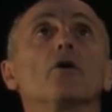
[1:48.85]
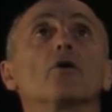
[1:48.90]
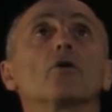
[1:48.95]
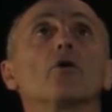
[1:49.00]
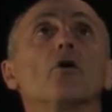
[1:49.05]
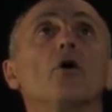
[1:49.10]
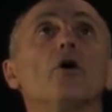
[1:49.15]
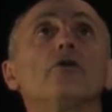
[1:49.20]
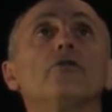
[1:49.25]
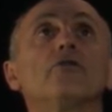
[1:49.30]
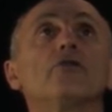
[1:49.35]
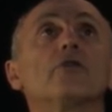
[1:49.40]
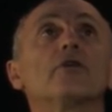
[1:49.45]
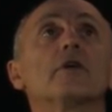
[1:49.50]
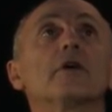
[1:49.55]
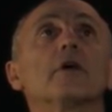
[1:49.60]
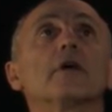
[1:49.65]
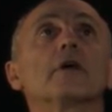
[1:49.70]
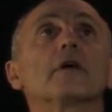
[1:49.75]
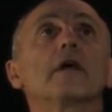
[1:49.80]

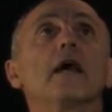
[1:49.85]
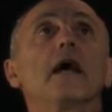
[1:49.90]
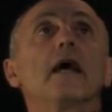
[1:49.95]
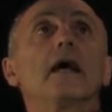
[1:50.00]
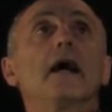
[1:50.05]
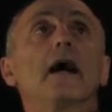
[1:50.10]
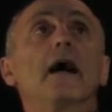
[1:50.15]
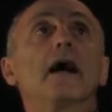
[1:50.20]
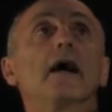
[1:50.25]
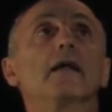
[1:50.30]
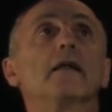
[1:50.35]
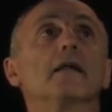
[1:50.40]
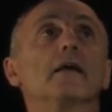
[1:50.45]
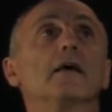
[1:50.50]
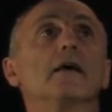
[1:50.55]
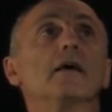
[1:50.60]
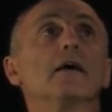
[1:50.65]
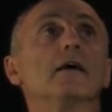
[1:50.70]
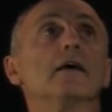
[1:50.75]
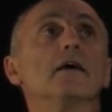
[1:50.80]
cross K hat
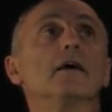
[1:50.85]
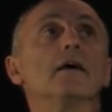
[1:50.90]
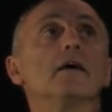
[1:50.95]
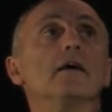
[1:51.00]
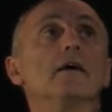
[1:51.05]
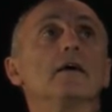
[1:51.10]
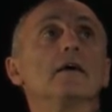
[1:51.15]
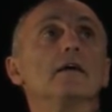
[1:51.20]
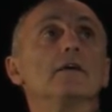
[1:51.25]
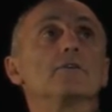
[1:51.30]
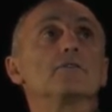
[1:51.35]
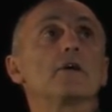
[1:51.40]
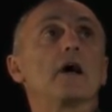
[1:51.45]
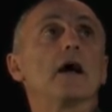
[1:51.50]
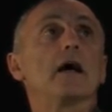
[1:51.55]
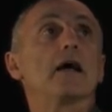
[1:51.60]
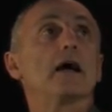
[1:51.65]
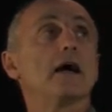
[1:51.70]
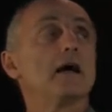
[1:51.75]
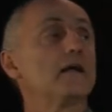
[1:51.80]
is
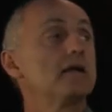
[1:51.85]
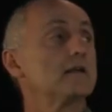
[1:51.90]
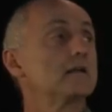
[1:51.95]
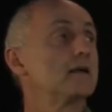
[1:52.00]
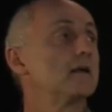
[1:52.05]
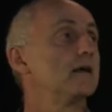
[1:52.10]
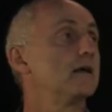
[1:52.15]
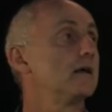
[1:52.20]
I hat.